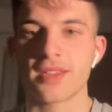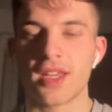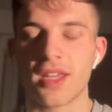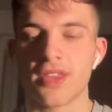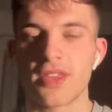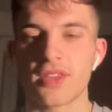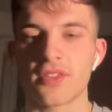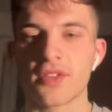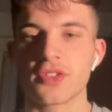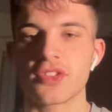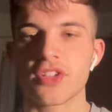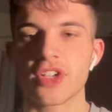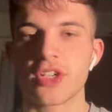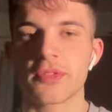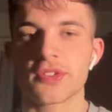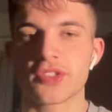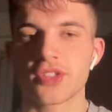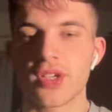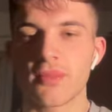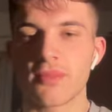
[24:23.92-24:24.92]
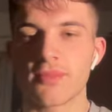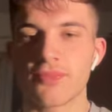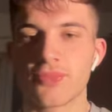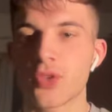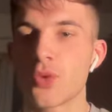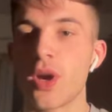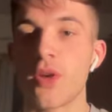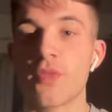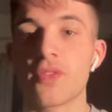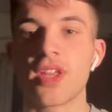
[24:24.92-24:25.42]
think those arguments come
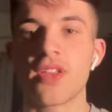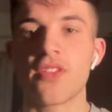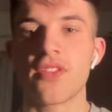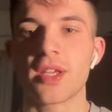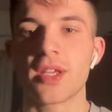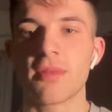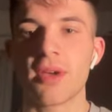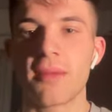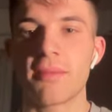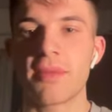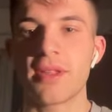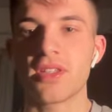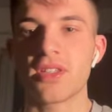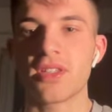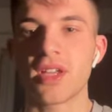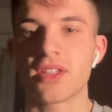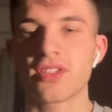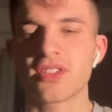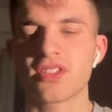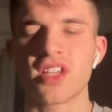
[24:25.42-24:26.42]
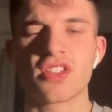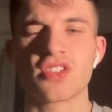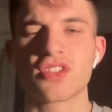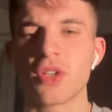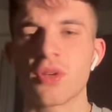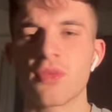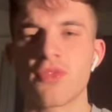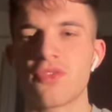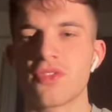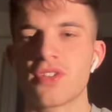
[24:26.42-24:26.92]
quite redundant in my opinion. I just
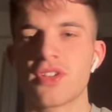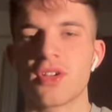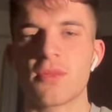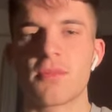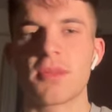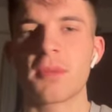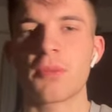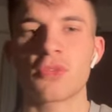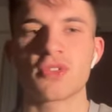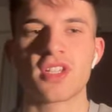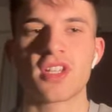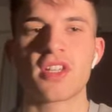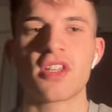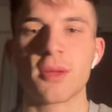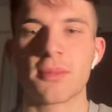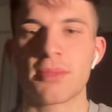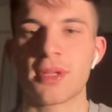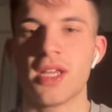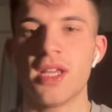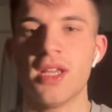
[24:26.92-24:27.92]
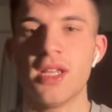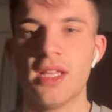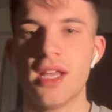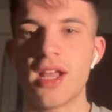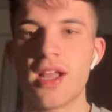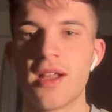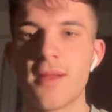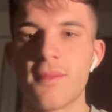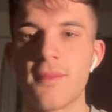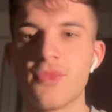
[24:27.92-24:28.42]
don't people just end up
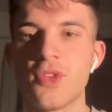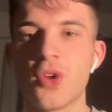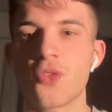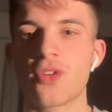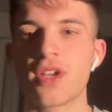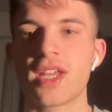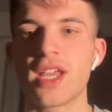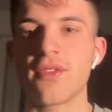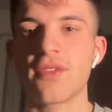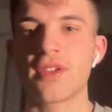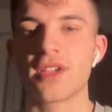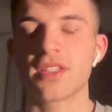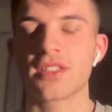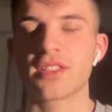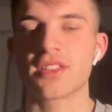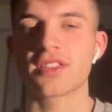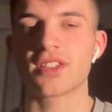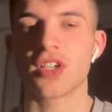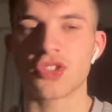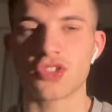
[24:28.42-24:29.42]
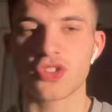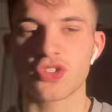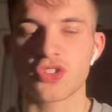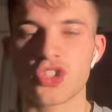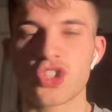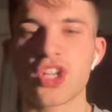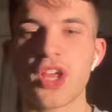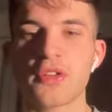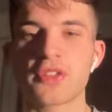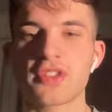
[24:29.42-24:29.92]
not really having a discussion,
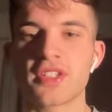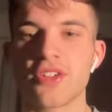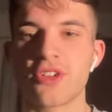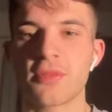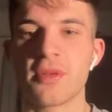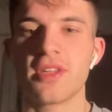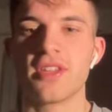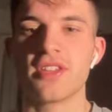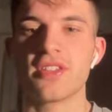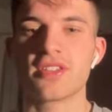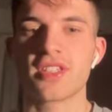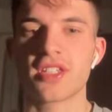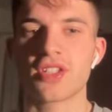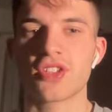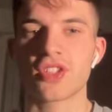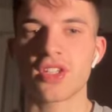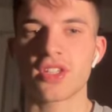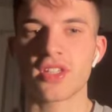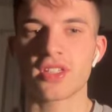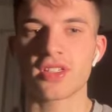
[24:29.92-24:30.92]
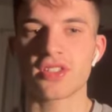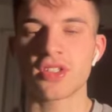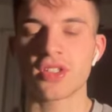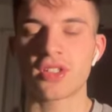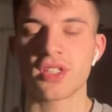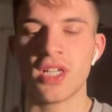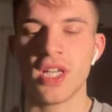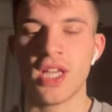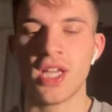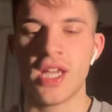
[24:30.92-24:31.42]
just shouting their opinions at each other.
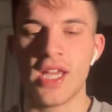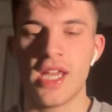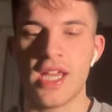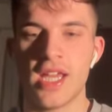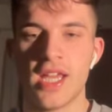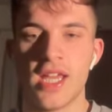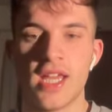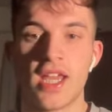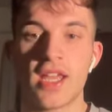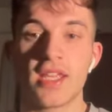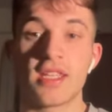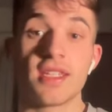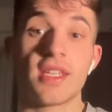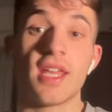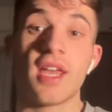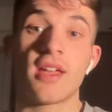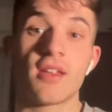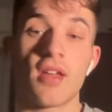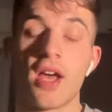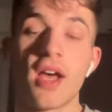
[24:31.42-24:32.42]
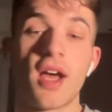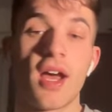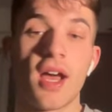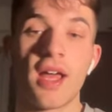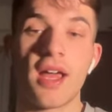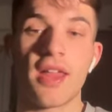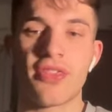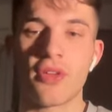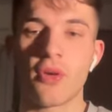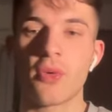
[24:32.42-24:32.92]
So yeah,
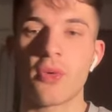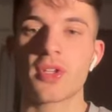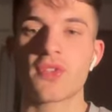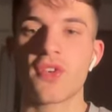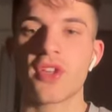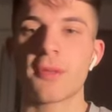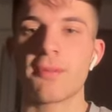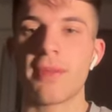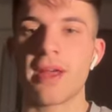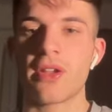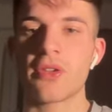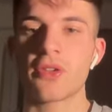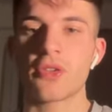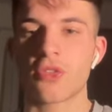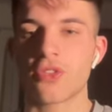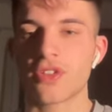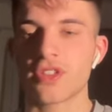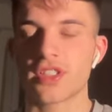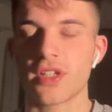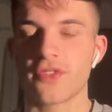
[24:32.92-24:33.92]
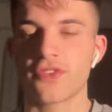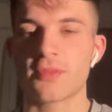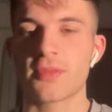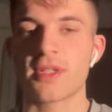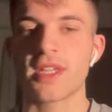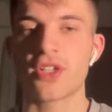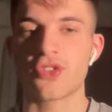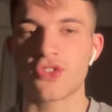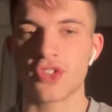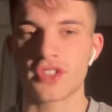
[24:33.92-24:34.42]
I always find the Ballon d'Or and stuff
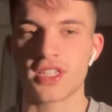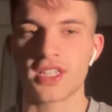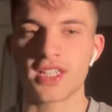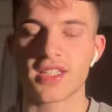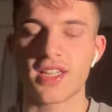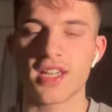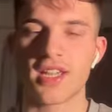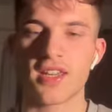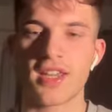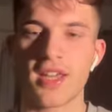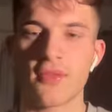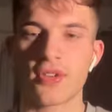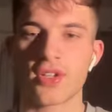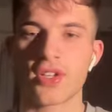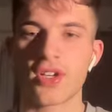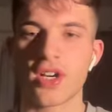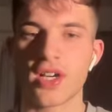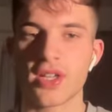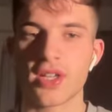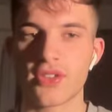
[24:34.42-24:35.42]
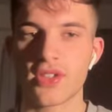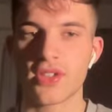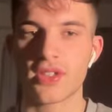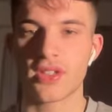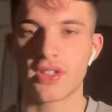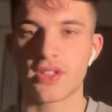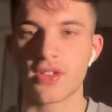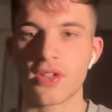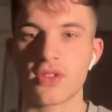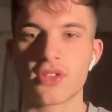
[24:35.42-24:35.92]
to be interesting. And then in that regard,
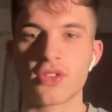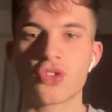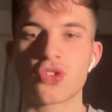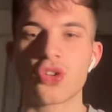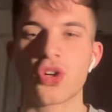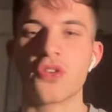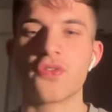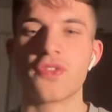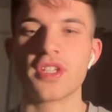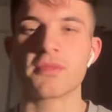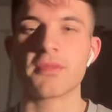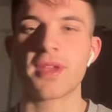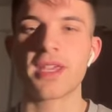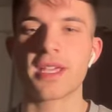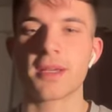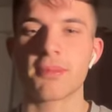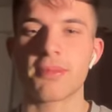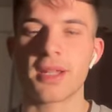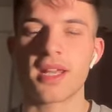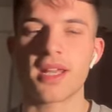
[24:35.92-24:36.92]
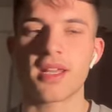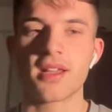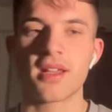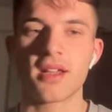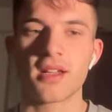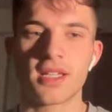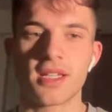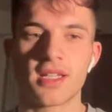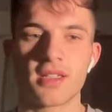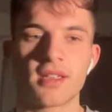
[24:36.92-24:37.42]
that the trophies make a
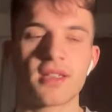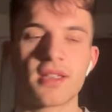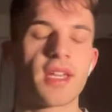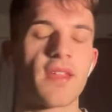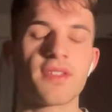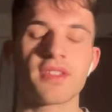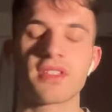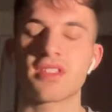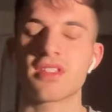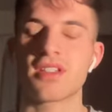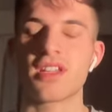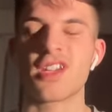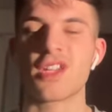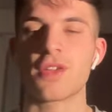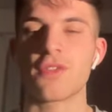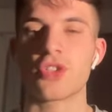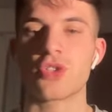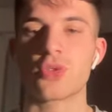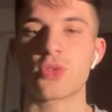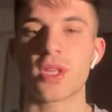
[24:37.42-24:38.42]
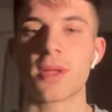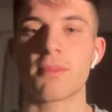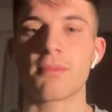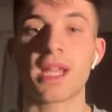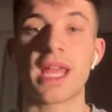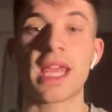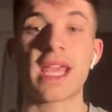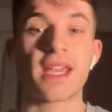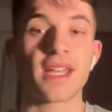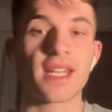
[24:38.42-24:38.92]
player. Again, this is an individual then
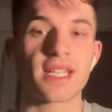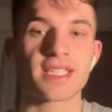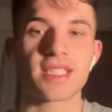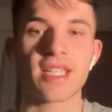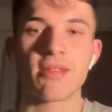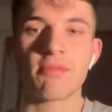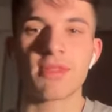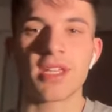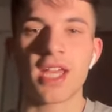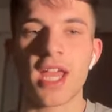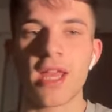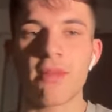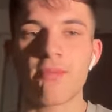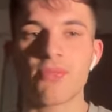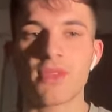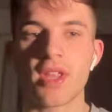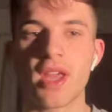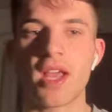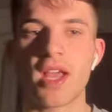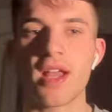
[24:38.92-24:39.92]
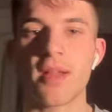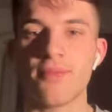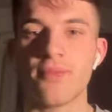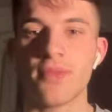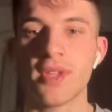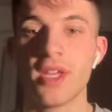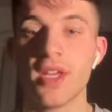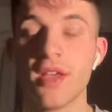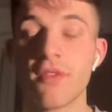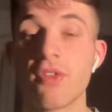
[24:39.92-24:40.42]
playing in a team game.
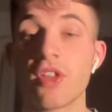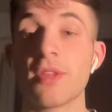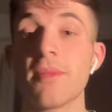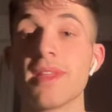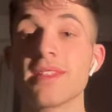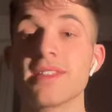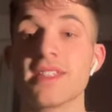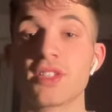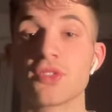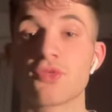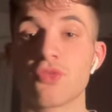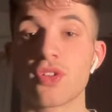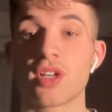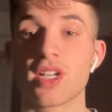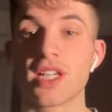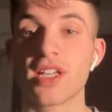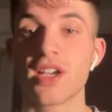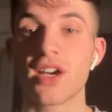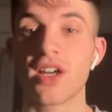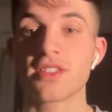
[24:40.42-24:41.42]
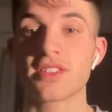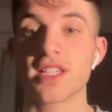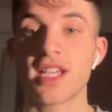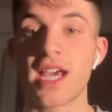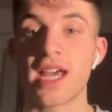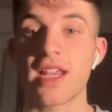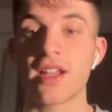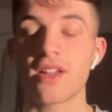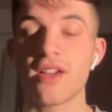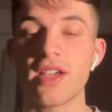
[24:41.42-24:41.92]
Fundamentally, it's really hard
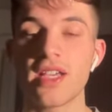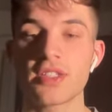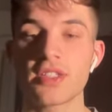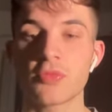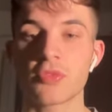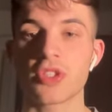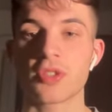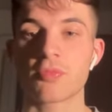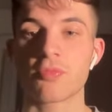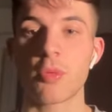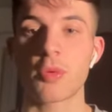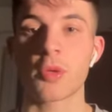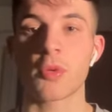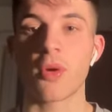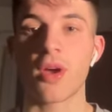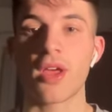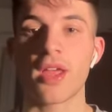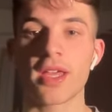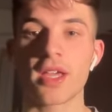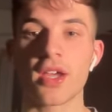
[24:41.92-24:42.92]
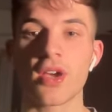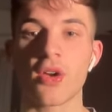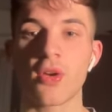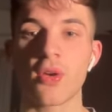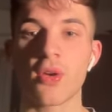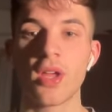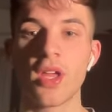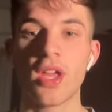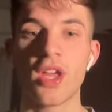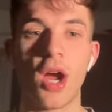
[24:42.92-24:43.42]
to analyze, which is probably why I
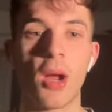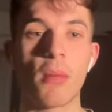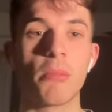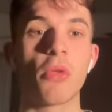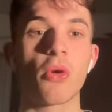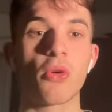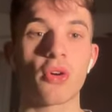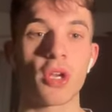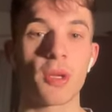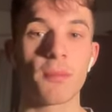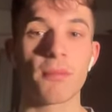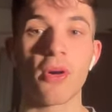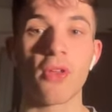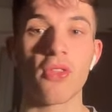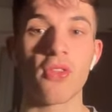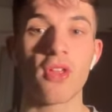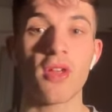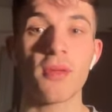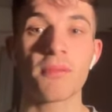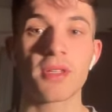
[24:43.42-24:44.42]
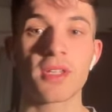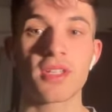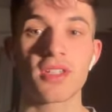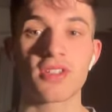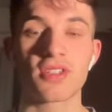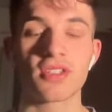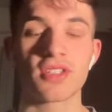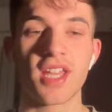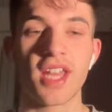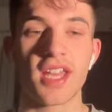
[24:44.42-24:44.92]
go, I'm not going to bother
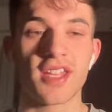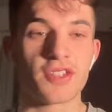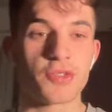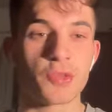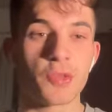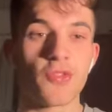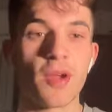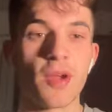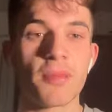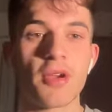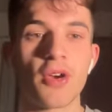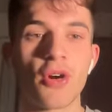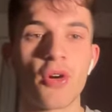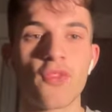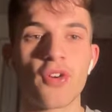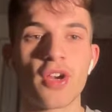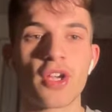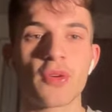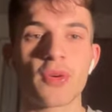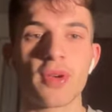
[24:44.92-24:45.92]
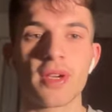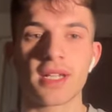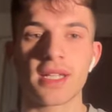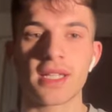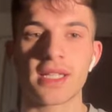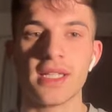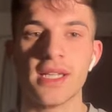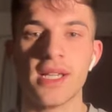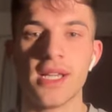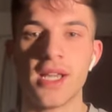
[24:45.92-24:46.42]
because you get into a rabbit hole very
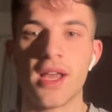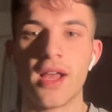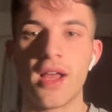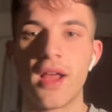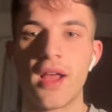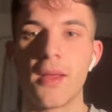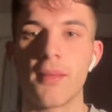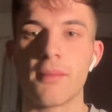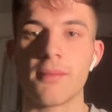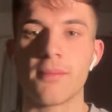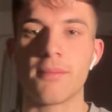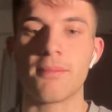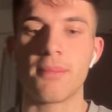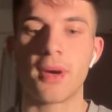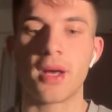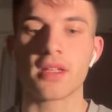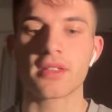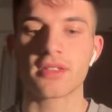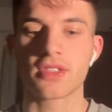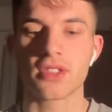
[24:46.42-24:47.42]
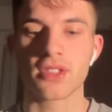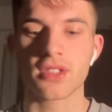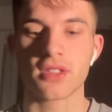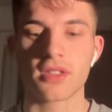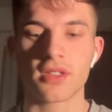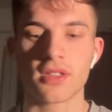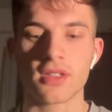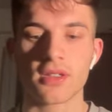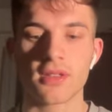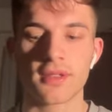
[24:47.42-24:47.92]
quickly. But
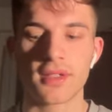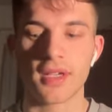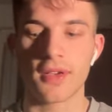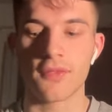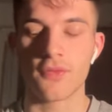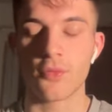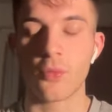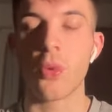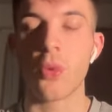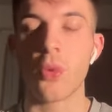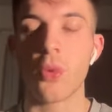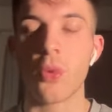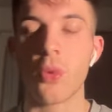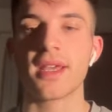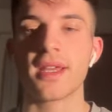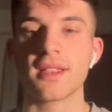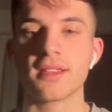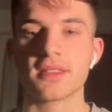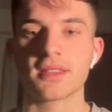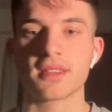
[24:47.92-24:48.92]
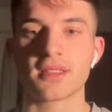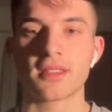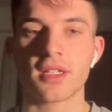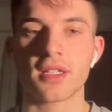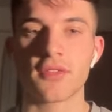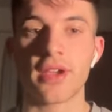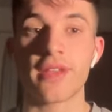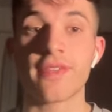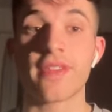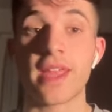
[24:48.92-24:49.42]
to have won it and
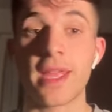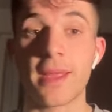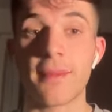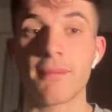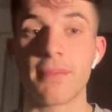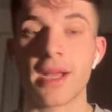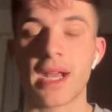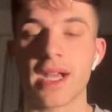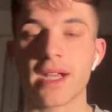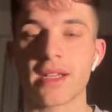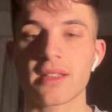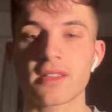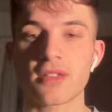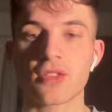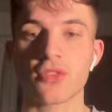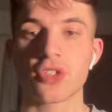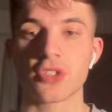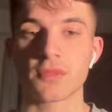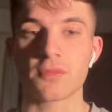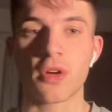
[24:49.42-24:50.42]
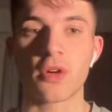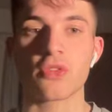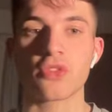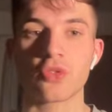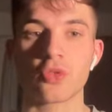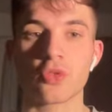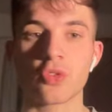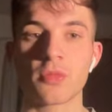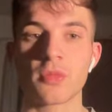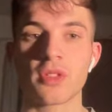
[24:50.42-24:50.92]
to have had the impact across
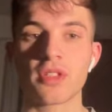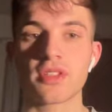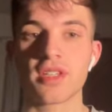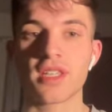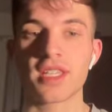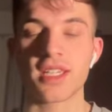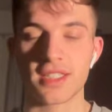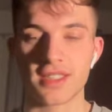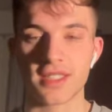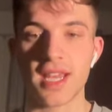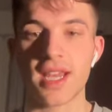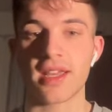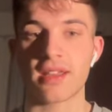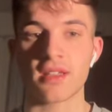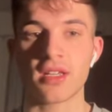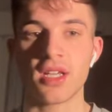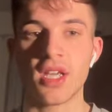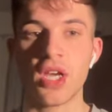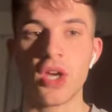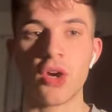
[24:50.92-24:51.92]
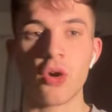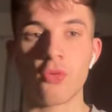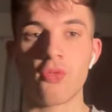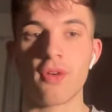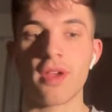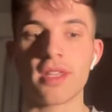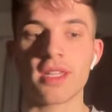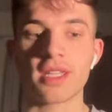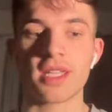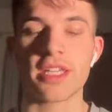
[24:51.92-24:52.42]
both tournaments that he's had,
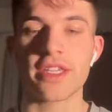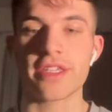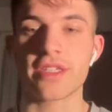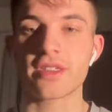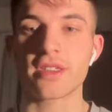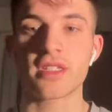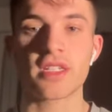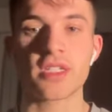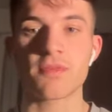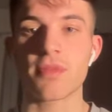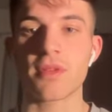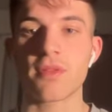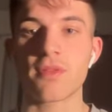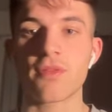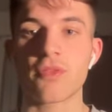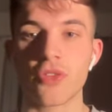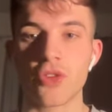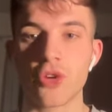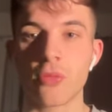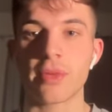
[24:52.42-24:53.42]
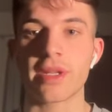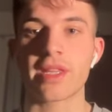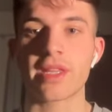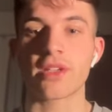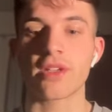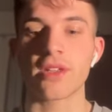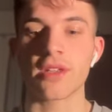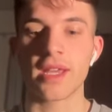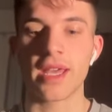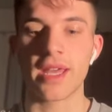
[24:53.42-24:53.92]
already he's been
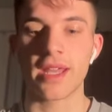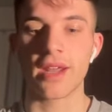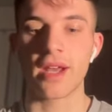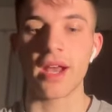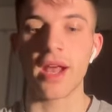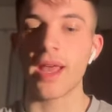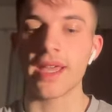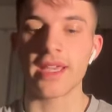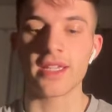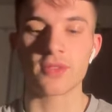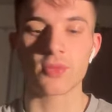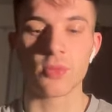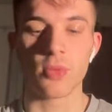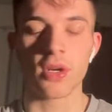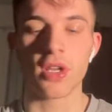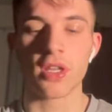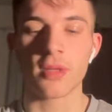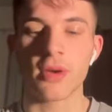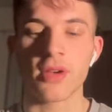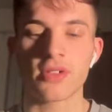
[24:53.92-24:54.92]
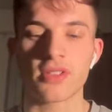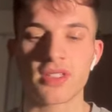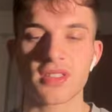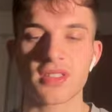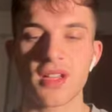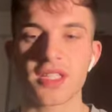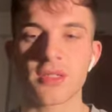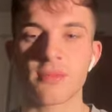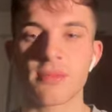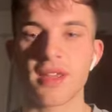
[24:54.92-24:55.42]
phenomenally good, and he's one of the most
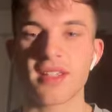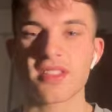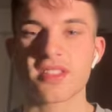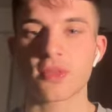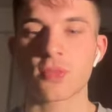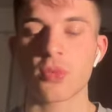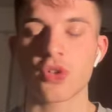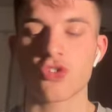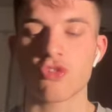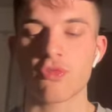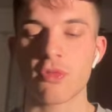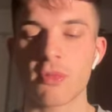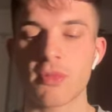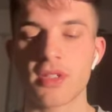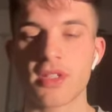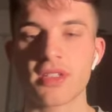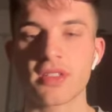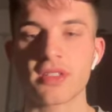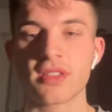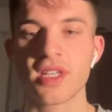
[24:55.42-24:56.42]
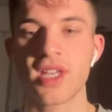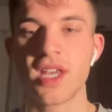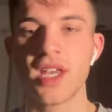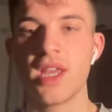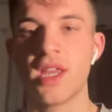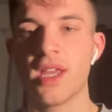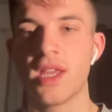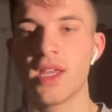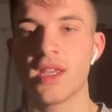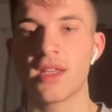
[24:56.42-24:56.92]
exciting players to watch for me because
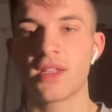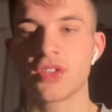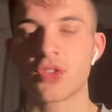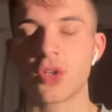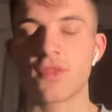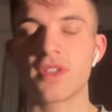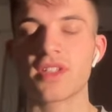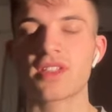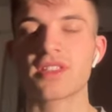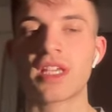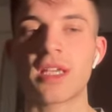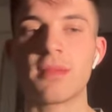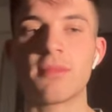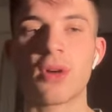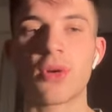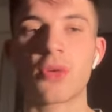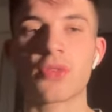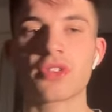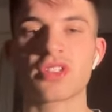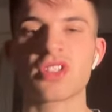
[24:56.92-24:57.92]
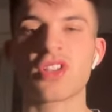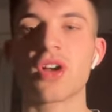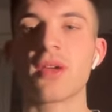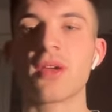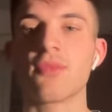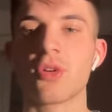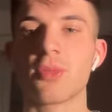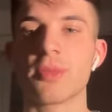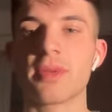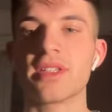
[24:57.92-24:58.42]
sort of in the same mold as an
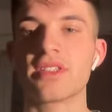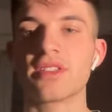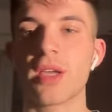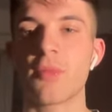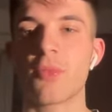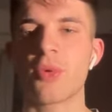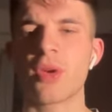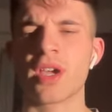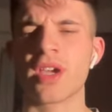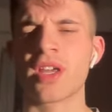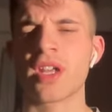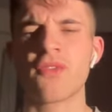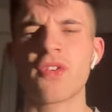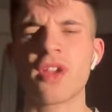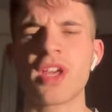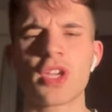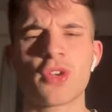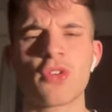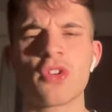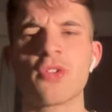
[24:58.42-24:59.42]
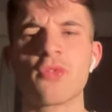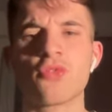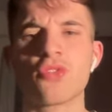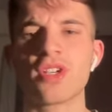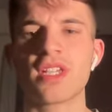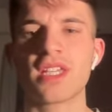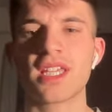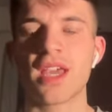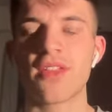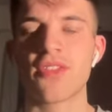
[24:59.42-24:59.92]
Iron Robin type winger. And I feel like you only
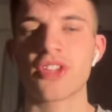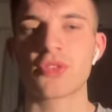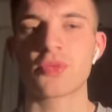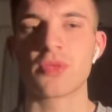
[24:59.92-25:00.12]
really get